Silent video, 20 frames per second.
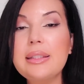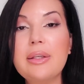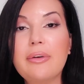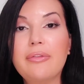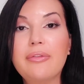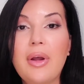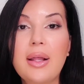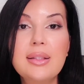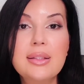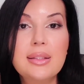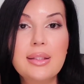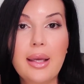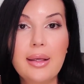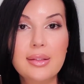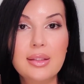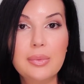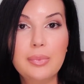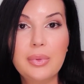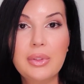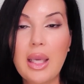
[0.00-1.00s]
Defense
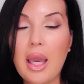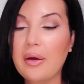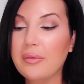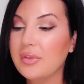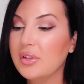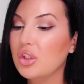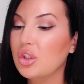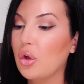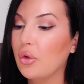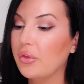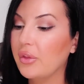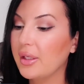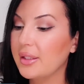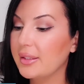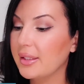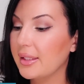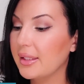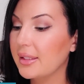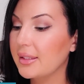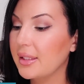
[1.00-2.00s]
SPF. So
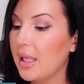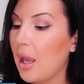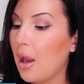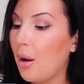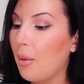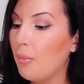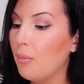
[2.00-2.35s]
this is